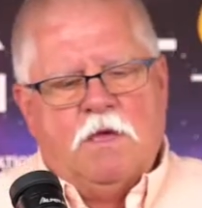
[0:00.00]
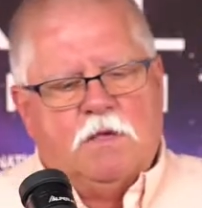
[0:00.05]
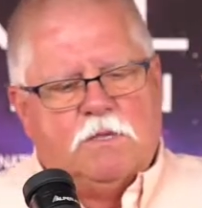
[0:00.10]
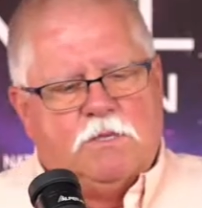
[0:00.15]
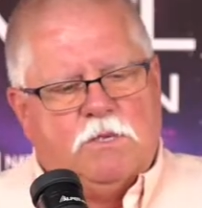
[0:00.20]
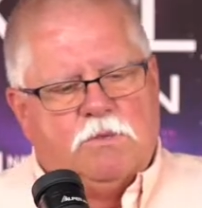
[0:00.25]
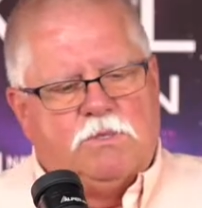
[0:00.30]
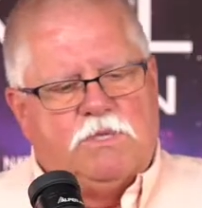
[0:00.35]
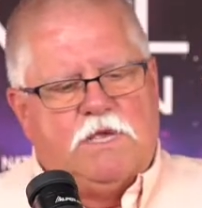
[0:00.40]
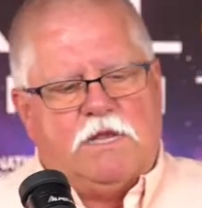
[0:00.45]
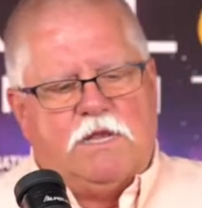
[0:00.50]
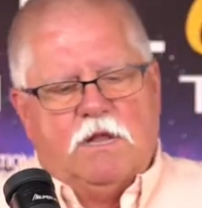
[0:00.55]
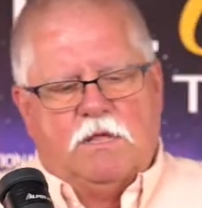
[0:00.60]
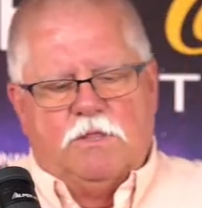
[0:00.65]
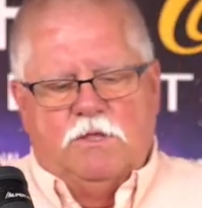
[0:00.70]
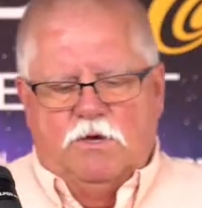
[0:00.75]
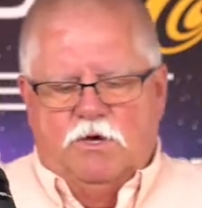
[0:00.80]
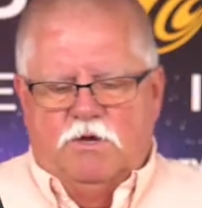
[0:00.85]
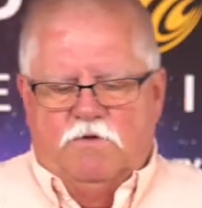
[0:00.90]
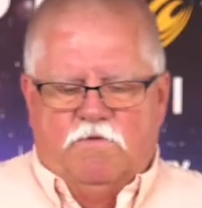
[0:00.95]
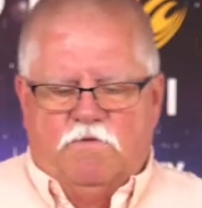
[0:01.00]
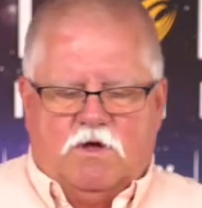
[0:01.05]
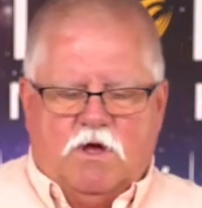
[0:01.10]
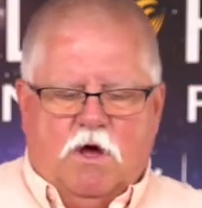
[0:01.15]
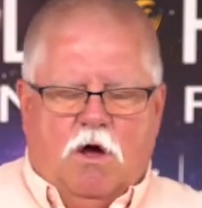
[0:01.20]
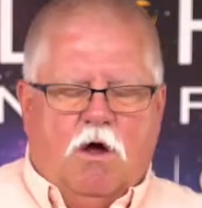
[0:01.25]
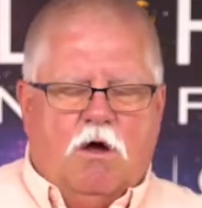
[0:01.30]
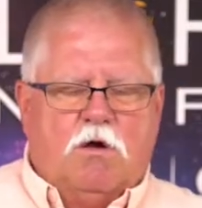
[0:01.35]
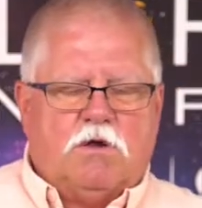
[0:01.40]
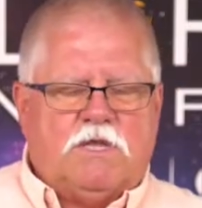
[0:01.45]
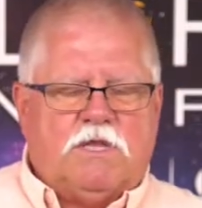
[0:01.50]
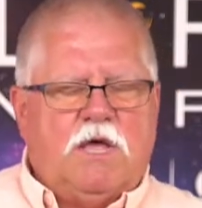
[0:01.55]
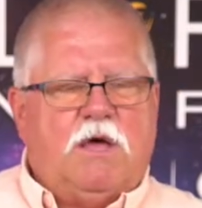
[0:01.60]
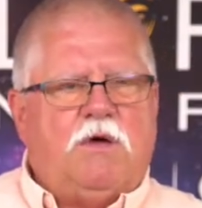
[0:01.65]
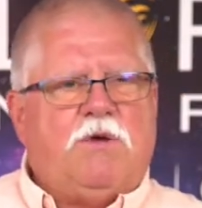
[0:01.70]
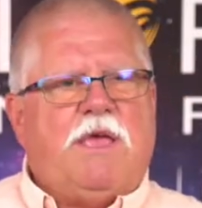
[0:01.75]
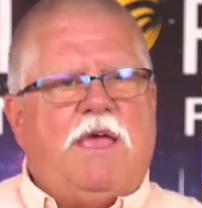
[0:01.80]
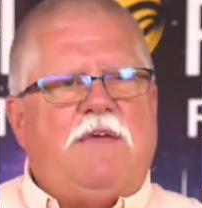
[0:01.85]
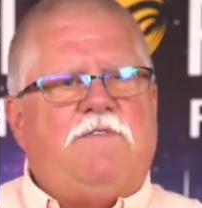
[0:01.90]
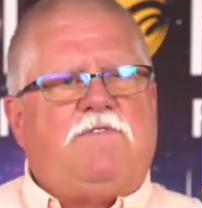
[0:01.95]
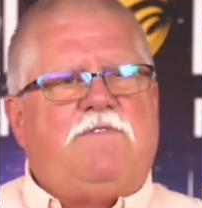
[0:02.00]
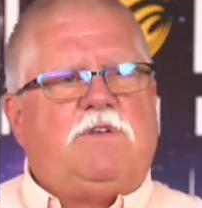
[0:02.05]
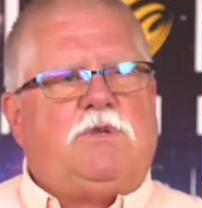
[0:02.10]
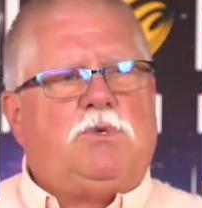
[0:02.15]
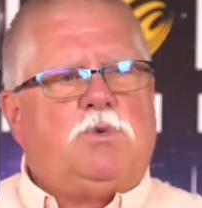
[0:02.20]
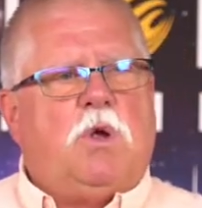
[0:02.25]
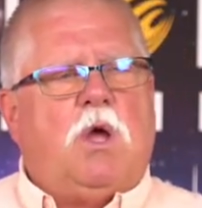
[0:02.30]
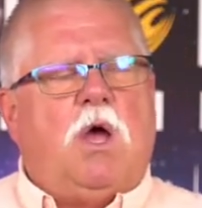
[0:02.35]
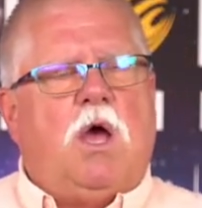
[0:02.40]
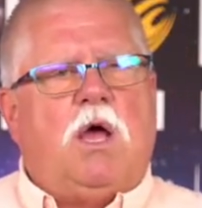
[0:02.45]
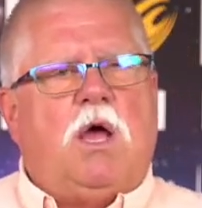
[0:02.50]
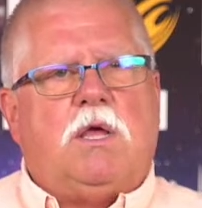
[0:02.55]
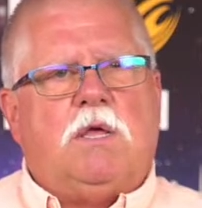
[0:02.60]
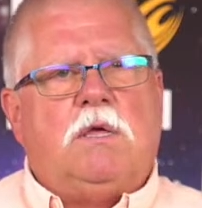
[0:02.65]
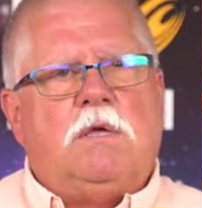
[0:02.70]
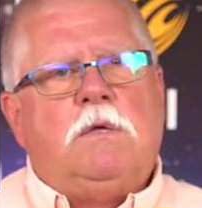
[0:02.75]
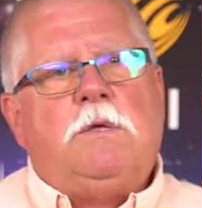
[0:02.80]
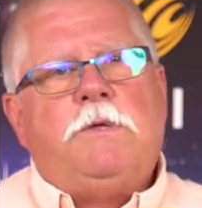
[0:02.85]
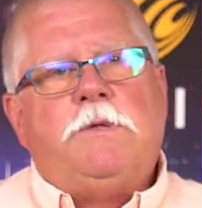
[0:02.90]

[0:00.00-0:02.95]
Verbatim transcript: So sitting on the hood of a car, tailgate of a truck,